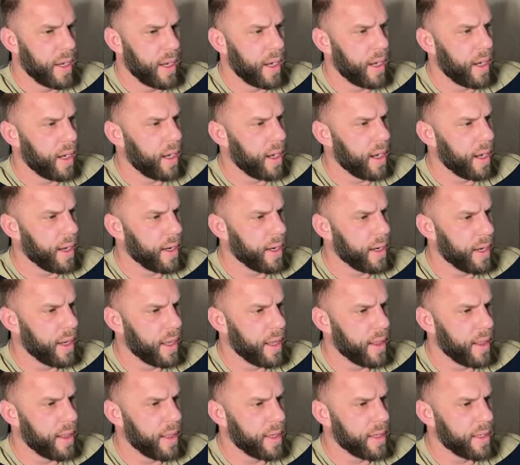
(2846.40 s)
on
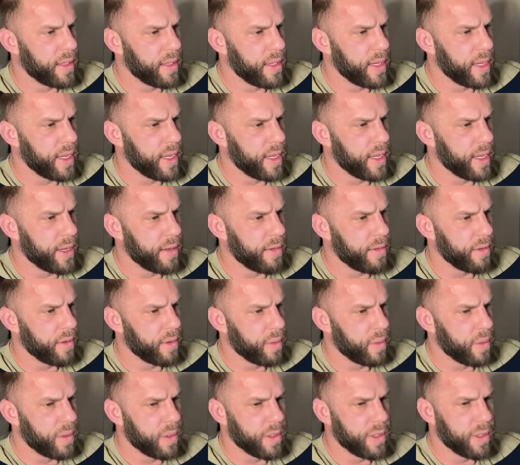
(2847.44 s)
this div.
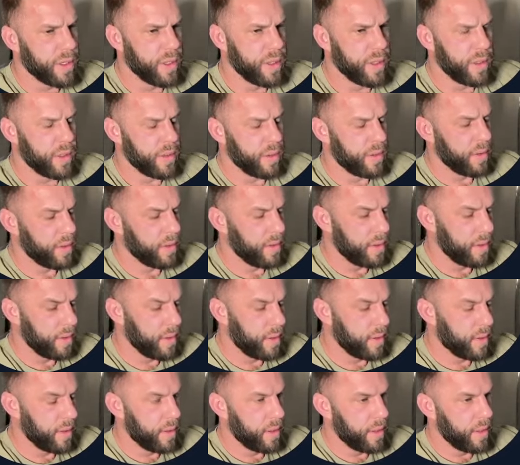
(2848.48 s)
We'll do
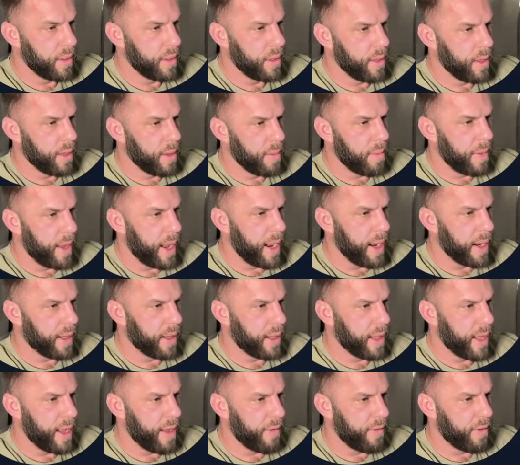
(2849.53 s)

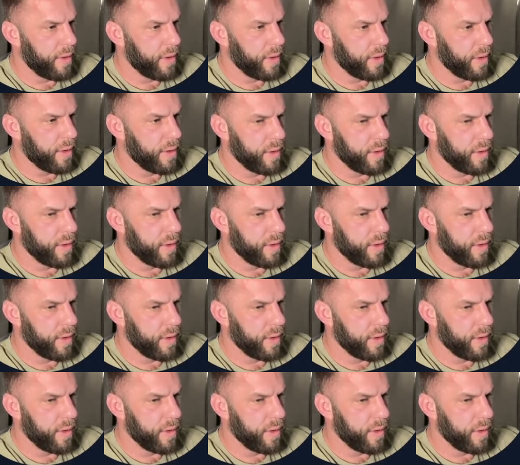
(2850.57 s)
padding left.